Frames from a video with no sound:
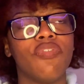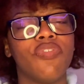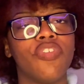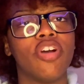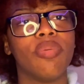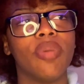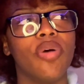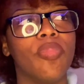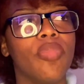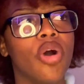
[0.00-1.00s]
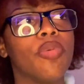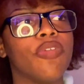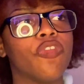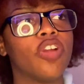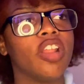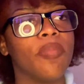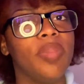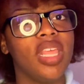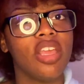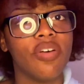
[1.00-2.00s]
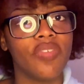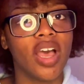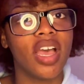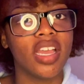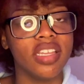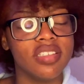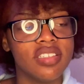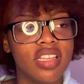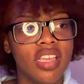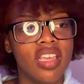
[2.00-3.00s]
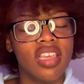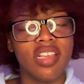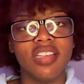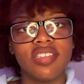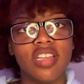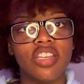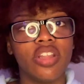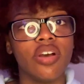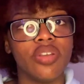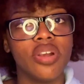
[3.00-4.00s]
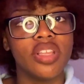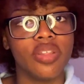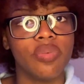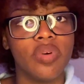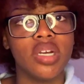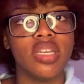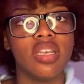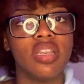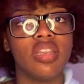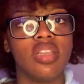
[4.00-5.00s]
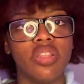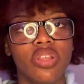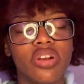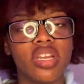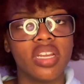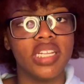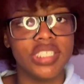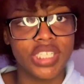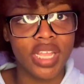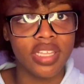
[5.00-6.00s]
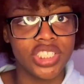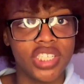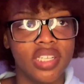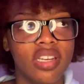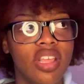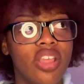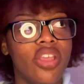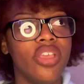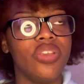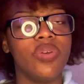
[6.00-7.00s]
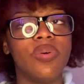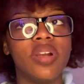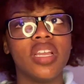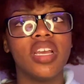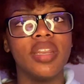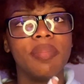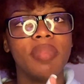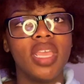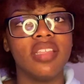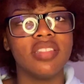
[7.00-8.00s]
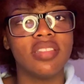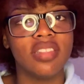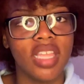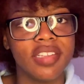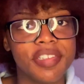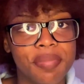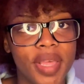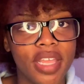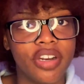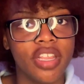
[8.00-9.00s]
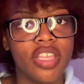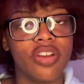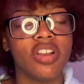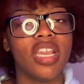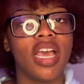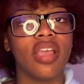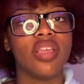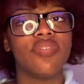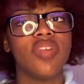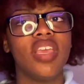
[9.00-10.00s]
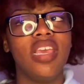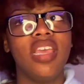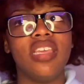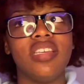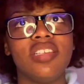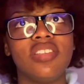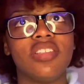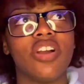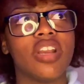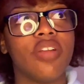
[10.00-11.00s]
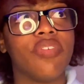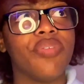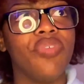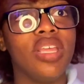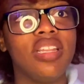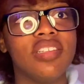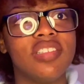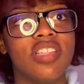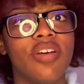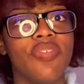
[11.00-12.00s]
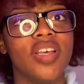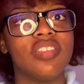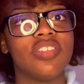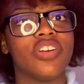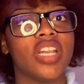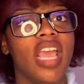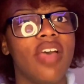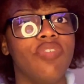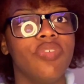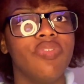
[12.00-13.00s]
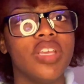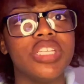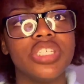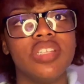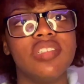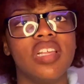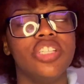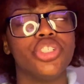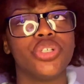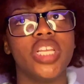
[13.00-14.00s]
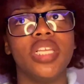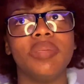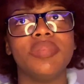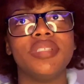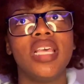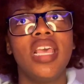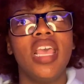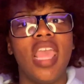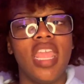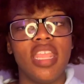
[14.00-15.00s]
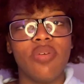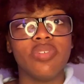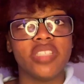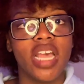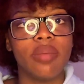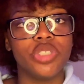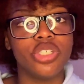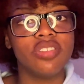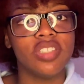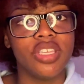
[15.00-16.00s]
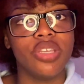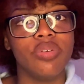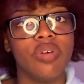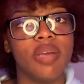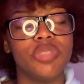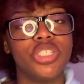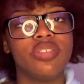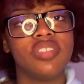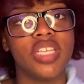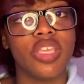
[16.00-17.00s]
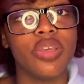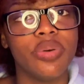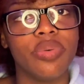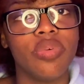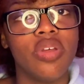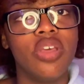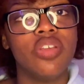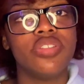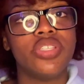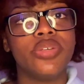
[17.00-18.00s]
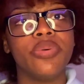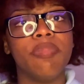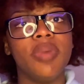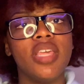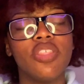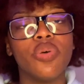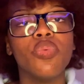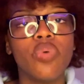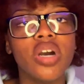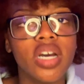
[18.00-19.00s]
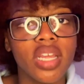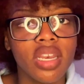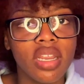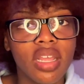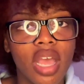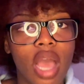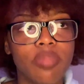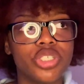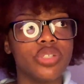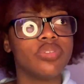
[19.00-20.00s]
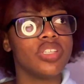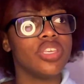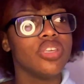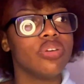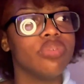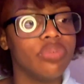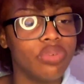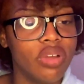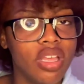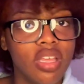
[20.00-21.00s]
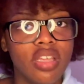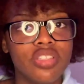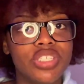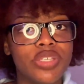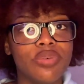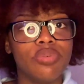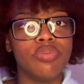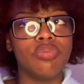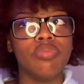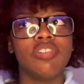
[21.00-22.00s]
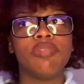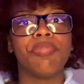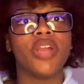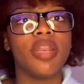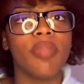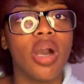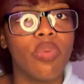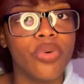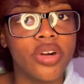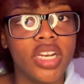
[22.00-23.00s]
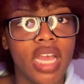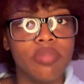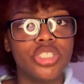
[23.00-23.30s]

from a moment, from a blink of eyes, he said, no, you're the one. You're gonna change it. You are gonna make things better in your life. He started revealing stuff. I started having visions and dreams. And he was like, I'm choosing you. I'm choosing you to be the one. I'm choosing you to spread my word. I'm